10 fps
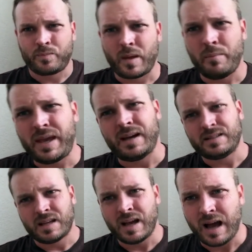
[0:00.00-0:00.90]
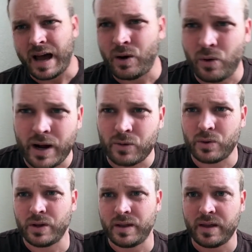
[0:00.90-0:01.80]
Because I don't
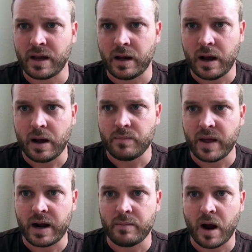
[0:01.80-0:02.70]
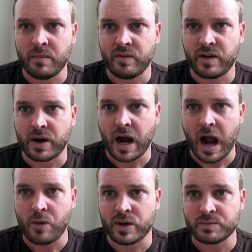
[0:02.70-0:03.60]
really think that I'm a very high
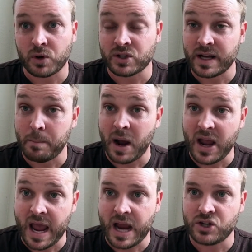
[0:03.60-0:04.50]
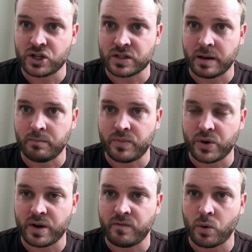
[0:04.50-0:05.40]
risk person at my age, because I'm
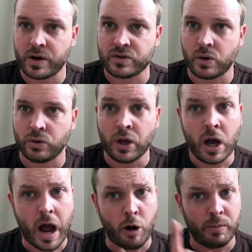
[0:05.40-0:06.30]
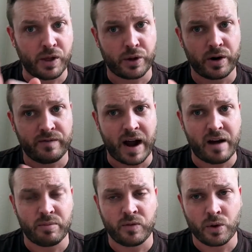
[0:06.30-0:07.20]
34 years old. I'll be
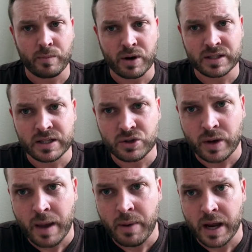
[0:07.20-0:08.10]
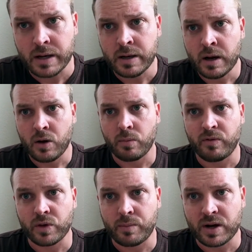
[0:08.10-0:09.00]
35 before the presidential campaign, or
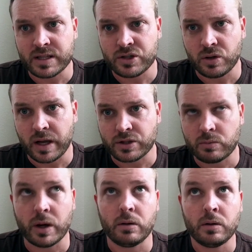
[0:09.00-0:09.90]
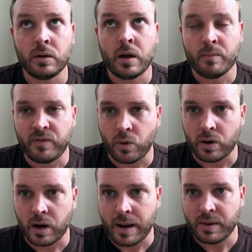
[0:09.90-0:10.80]
before the presidential election. Well,
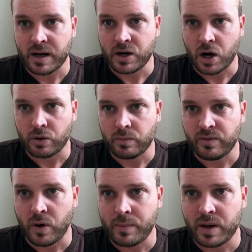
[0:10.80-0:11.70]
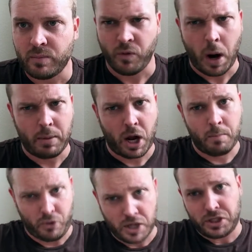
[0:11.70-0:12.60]
before I become
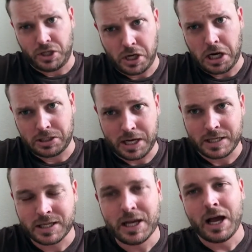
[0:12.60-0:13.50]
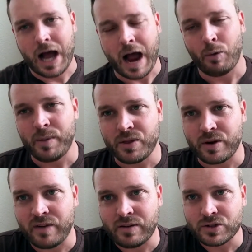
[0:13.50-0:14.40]
president of the United States, I will be
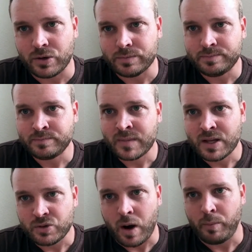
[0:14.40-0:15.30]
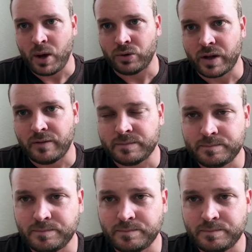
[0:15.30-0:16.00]
35 years old. So I'll be old enough.